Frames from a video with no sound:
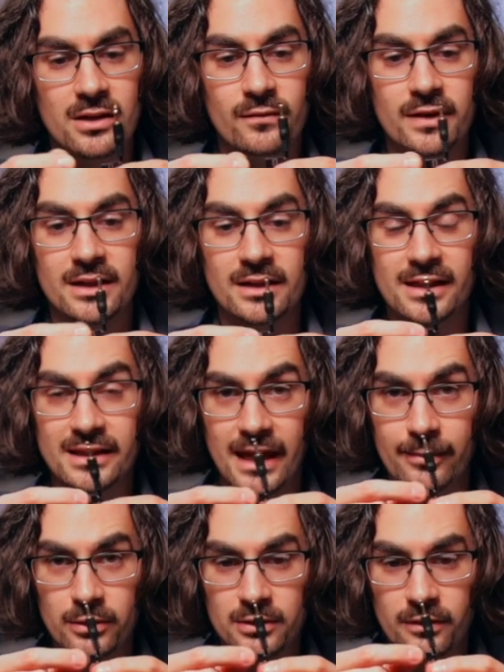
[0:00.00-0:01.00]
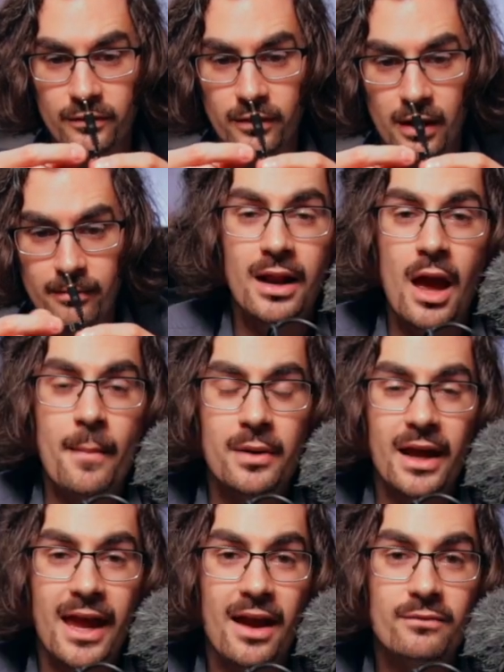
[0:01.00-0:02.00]
has purchased the
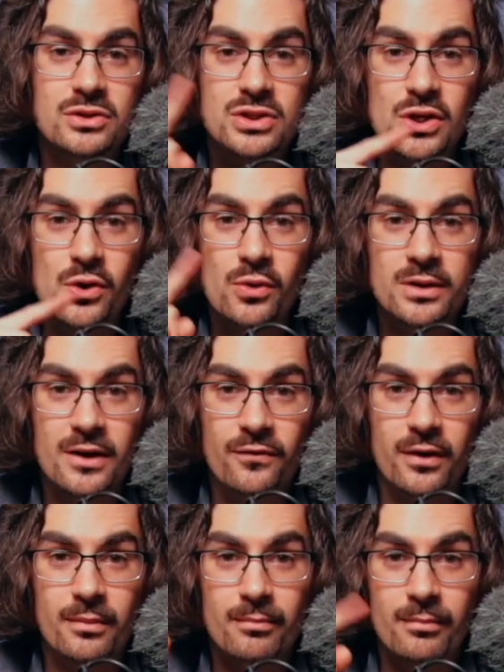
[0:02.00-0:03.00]
VXR10. If you want some more